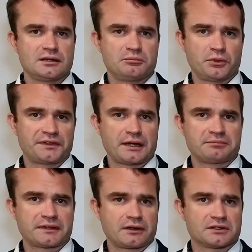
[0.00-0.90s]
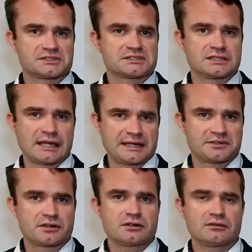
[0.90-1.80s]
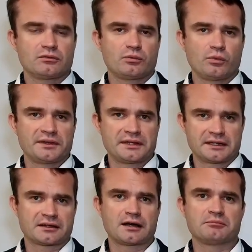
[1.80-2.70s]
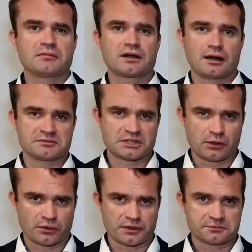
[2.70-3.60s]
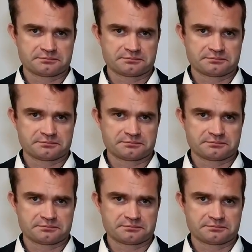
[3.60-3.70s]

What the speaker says: put up the costs later when the income comes along.